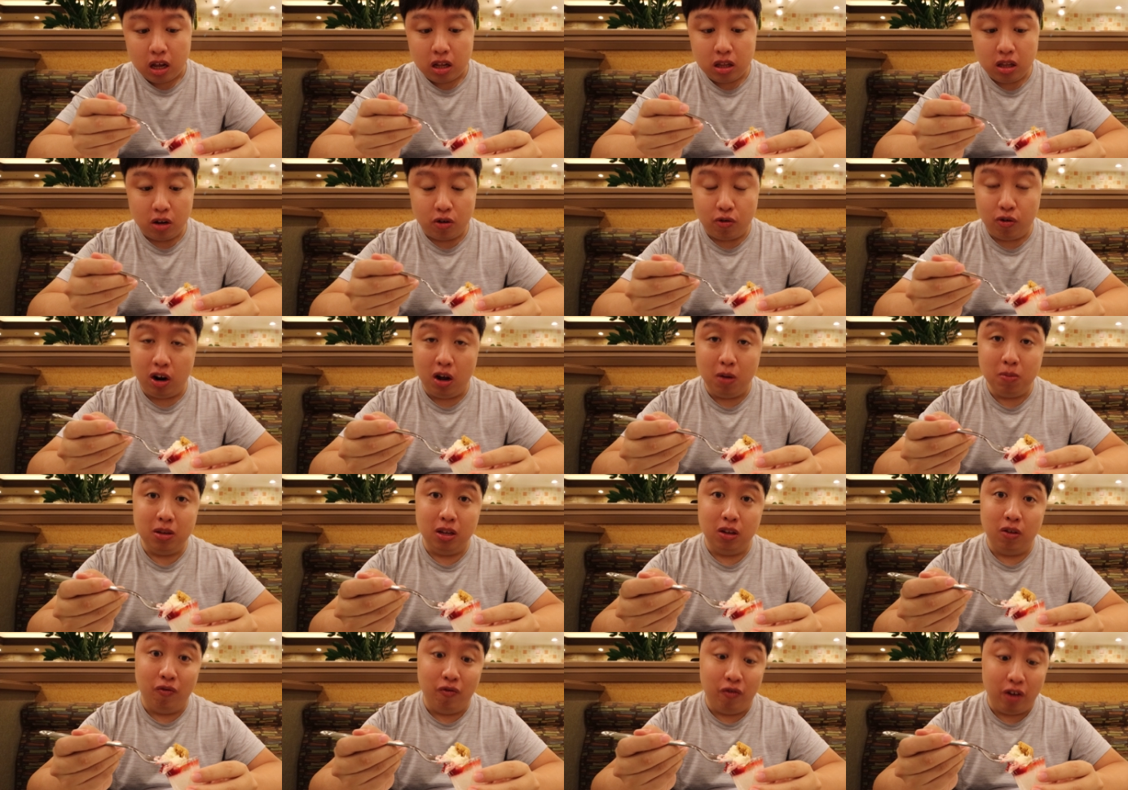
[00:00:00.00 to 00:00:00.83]
The crumbs
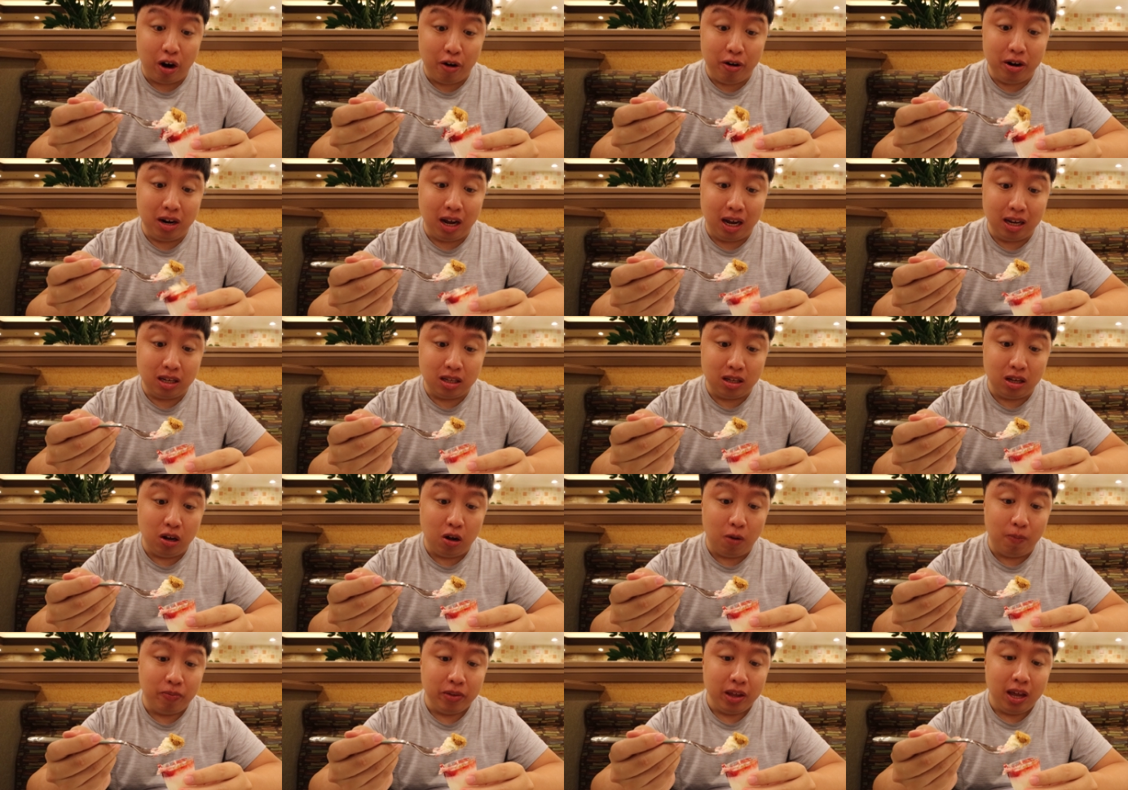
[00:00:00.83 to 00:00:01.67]
is very nice
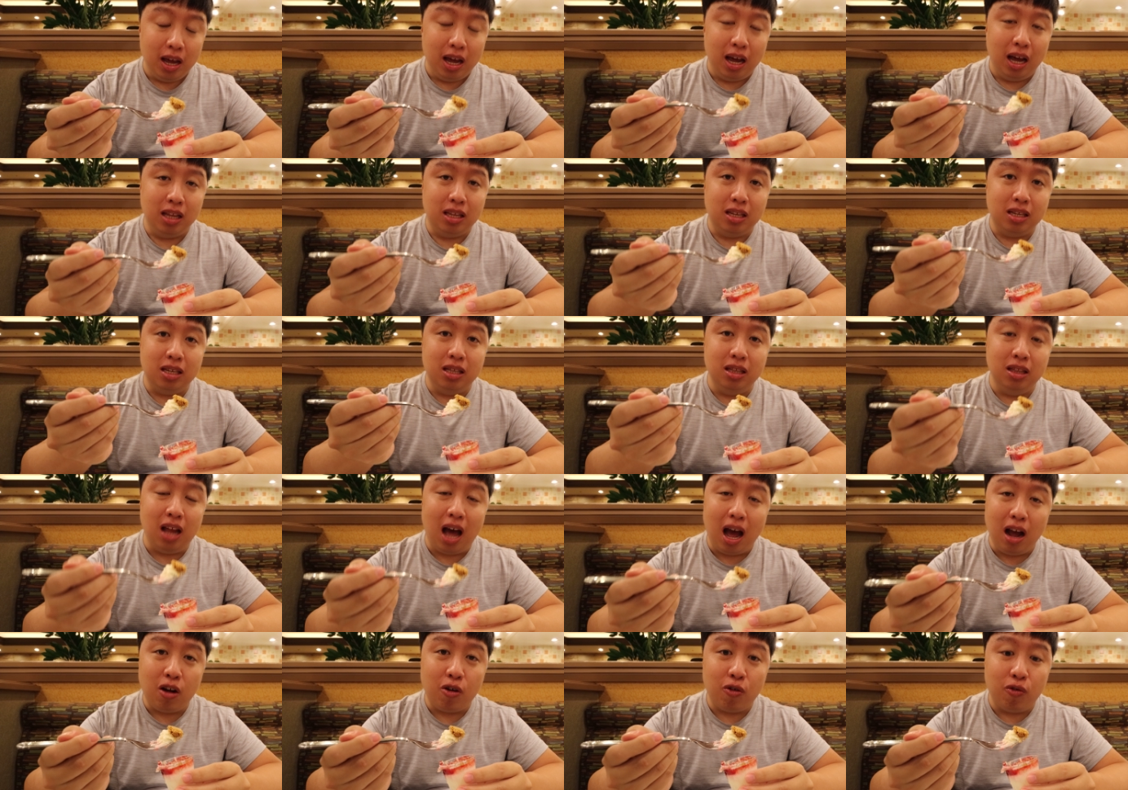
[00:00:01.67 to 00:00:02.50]
too. It's
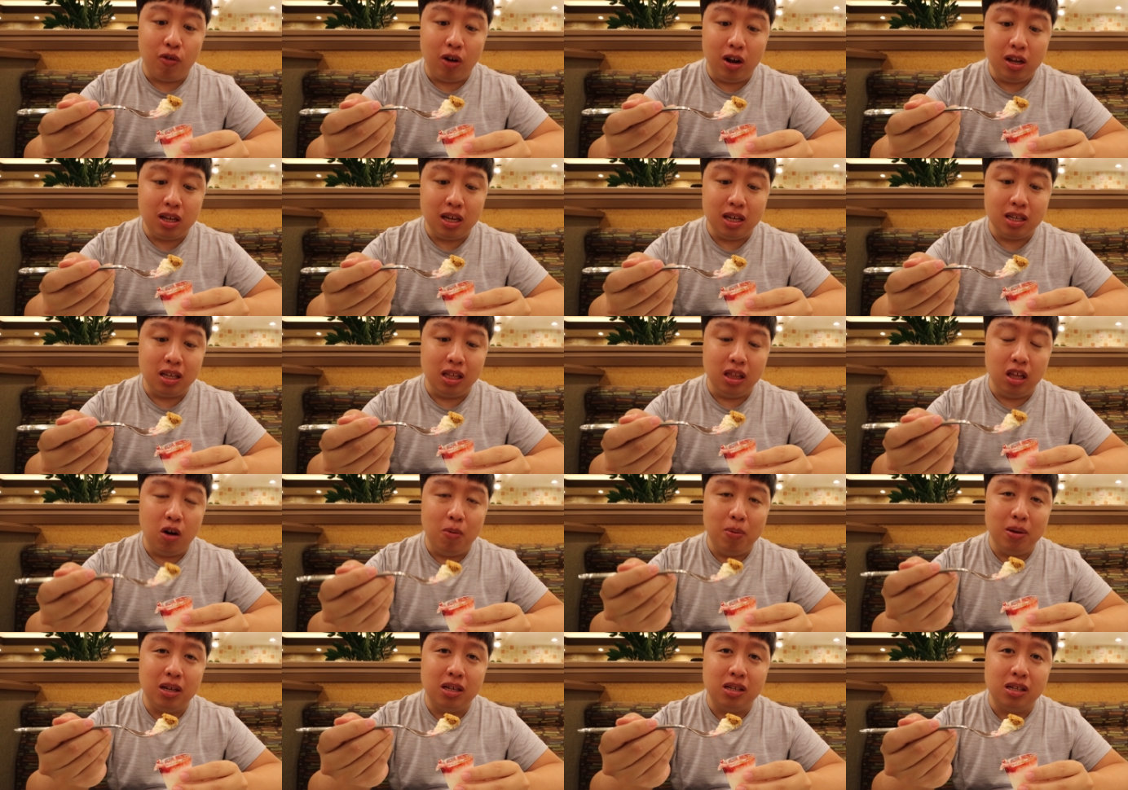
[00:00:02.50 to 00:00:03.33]
not crunchy, it's a
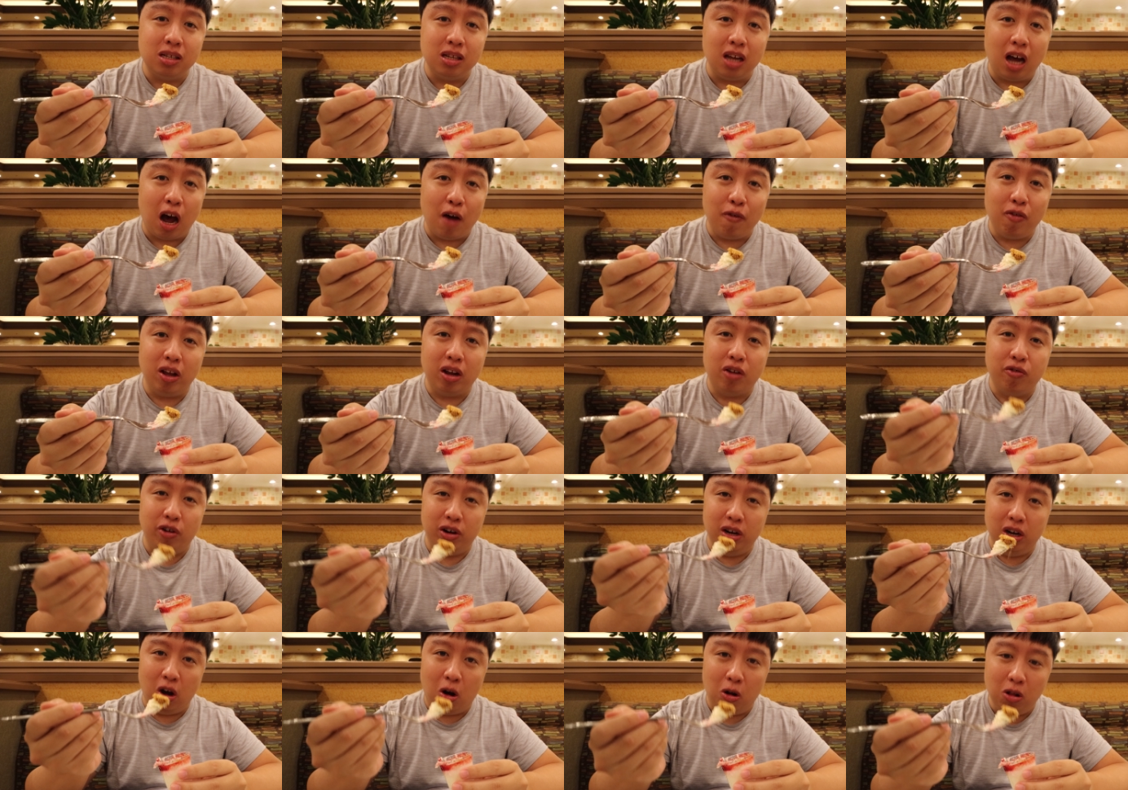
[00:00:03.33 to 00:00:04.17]
little bit soft, like
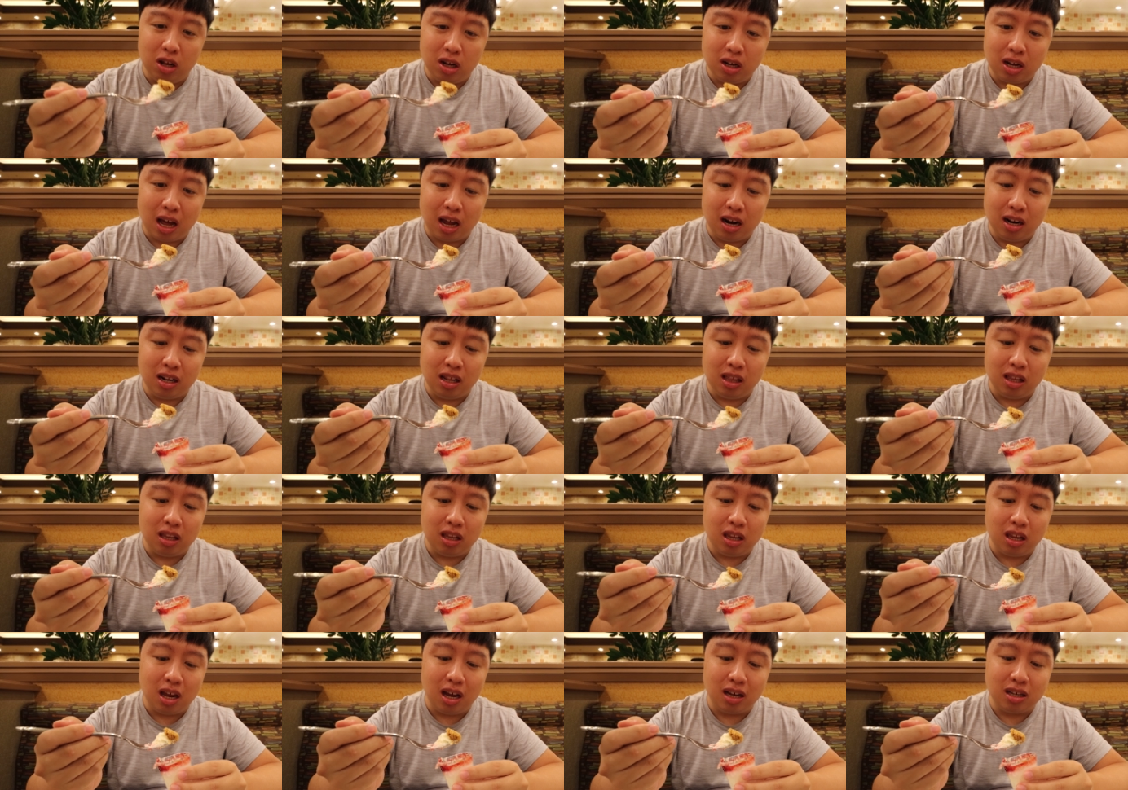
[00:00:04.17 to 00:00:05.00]
granola kind
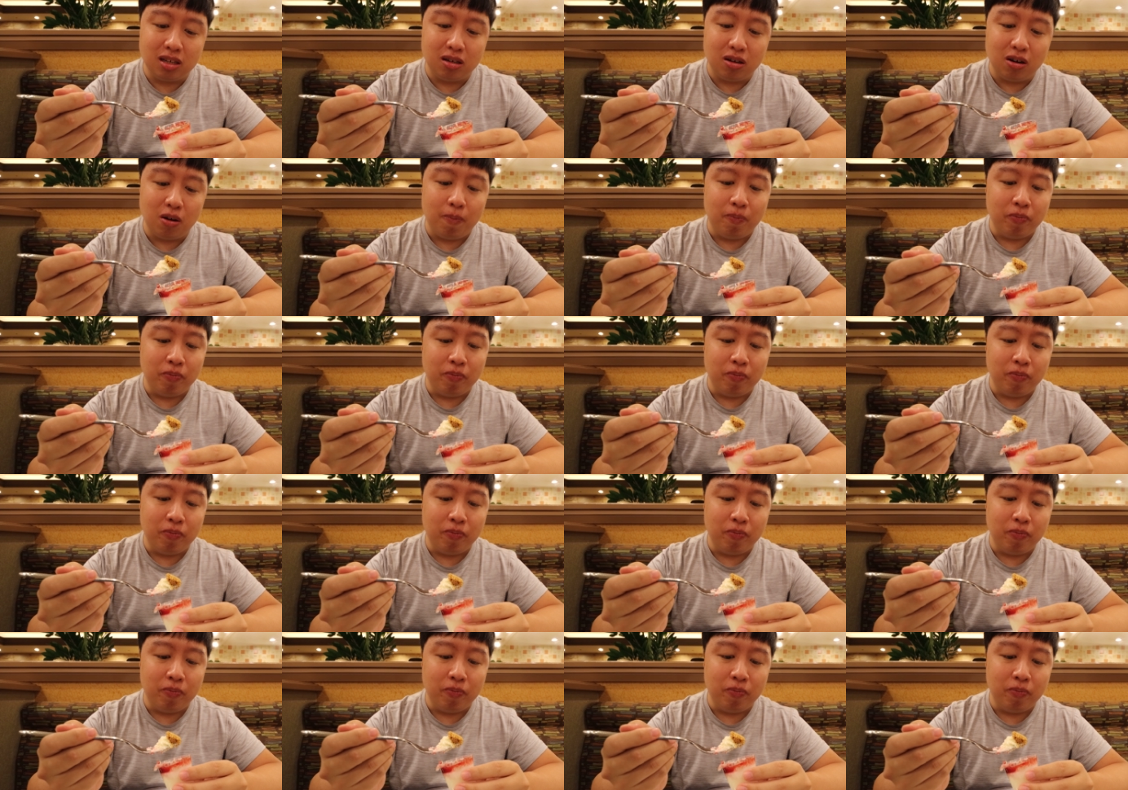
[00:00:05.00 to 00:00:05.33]
of texture.